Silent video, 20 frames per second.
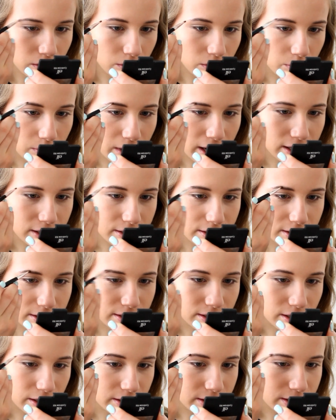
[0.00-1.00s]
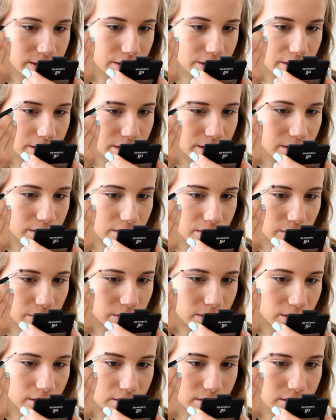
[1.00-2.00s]
The wax is like tinted, so
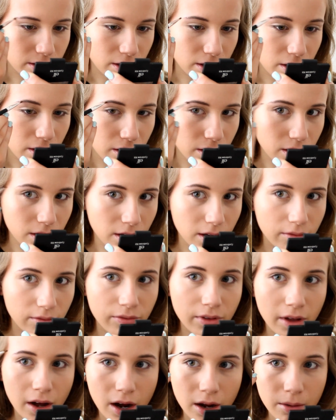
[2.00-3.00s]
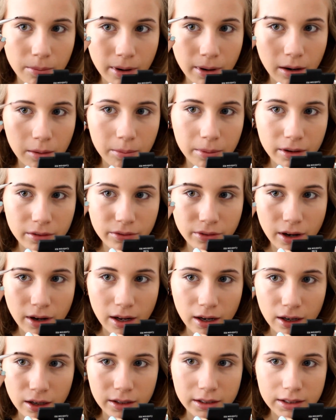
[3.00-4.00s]
it does give the eyebrow a bit of
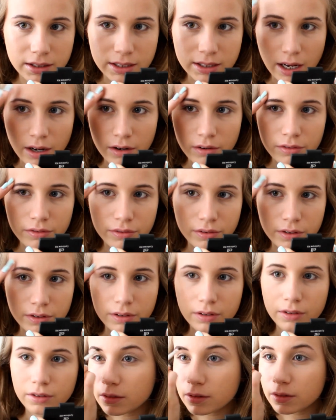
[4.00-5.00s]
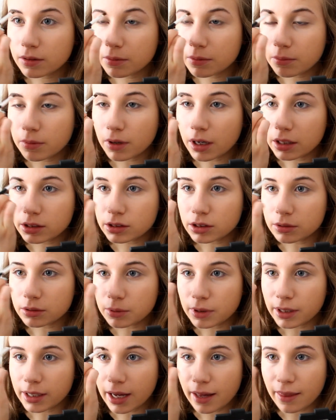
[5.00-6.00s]
colour itself. But I just
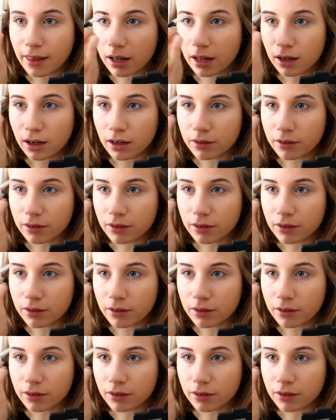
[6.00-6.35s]
want to get that